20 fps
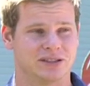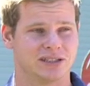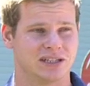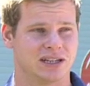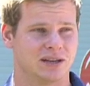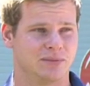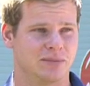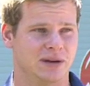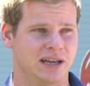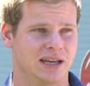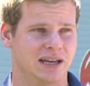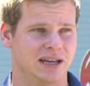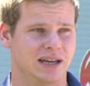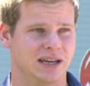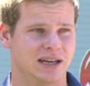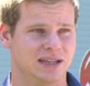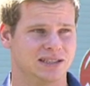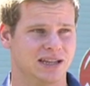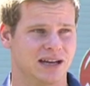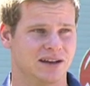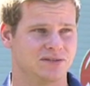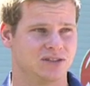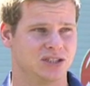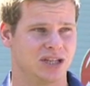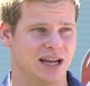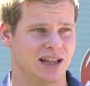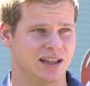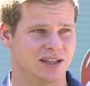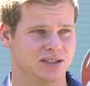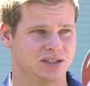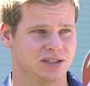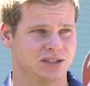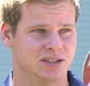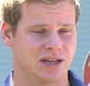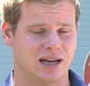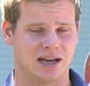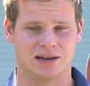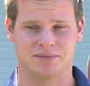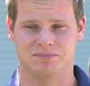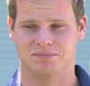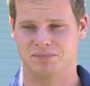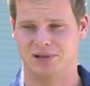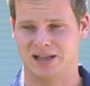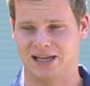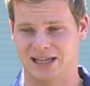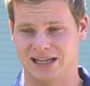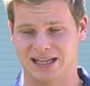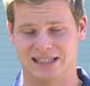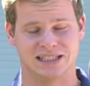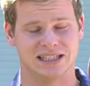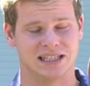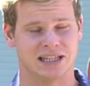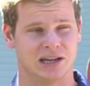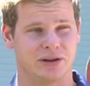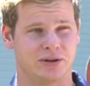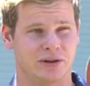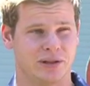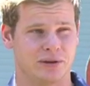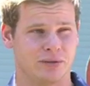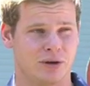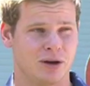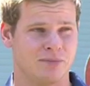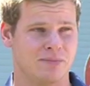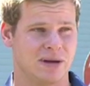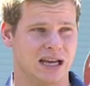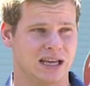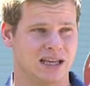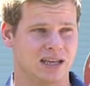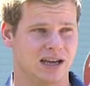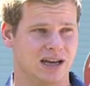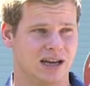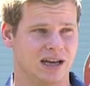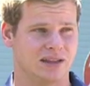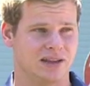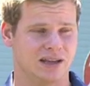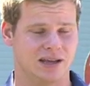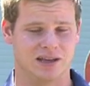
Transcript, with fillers: It's going to be a, a tough challenge um, playing against India in their own backyard.